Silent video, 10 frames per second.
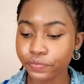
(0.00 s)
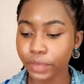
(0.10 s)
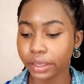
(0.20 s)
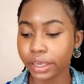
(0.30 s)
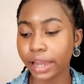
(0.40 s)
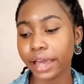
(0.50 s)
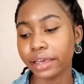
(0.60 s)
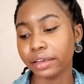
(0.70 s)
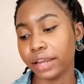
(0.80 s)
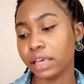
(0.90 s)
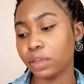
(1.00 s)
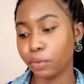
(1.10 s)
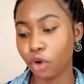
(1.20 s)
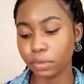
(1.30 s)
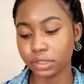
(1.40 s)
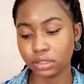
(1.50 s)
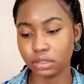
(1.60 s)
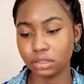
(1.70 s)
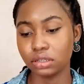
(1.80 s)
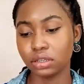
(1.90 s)
yeah, like it
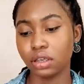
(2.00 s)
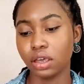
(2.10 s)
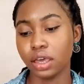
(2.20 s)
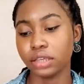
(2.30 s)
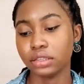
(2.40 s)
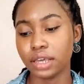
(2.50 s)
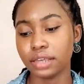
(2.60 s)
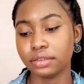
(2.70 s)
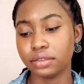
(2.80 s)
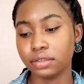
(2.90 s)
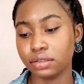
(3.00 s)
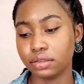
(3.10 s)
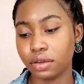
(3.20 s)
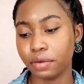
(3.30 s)
promises, it says this is